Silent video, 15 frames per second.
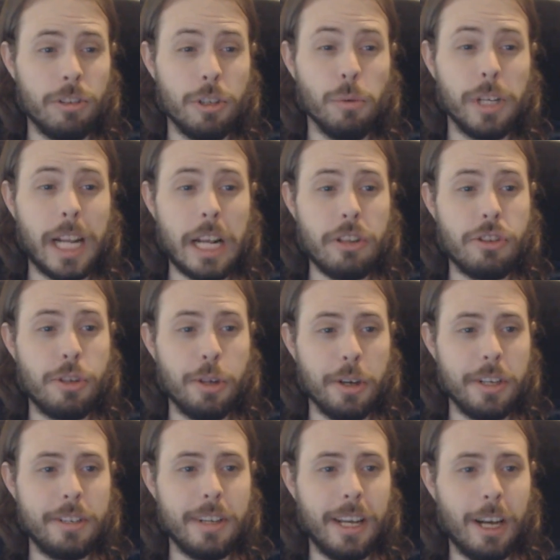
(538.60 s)
do what I
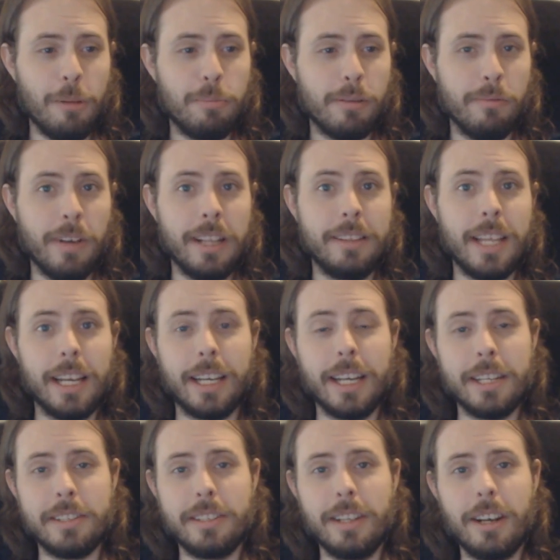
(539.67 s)
should to help prevent that
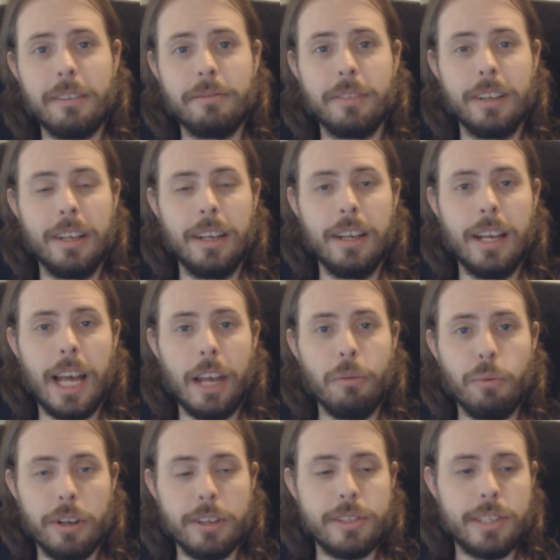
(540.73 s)
kind of stuff. I
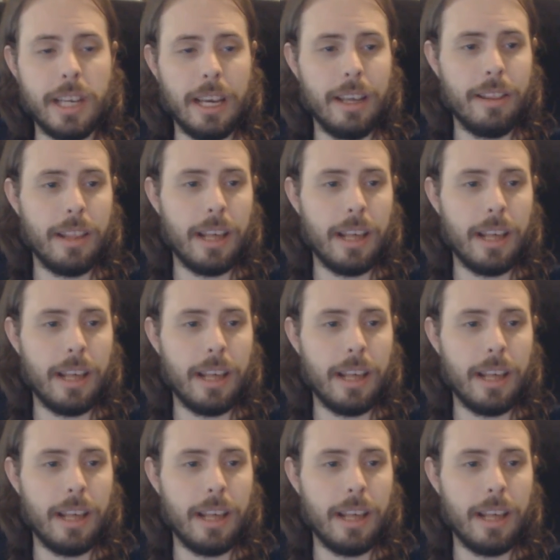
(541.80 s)
will say